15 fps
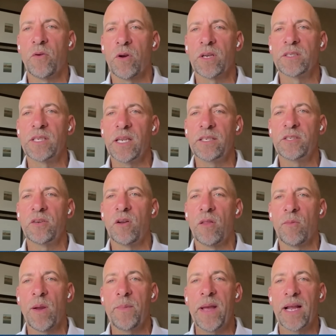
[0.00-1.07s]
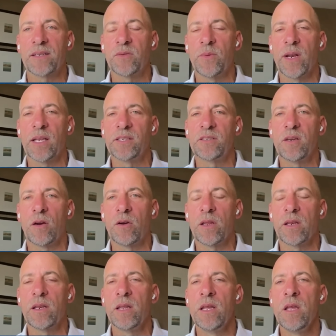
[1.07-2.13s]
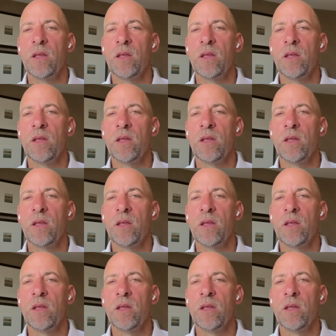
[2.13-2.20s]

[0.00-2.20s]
the organization all the way back to when I started,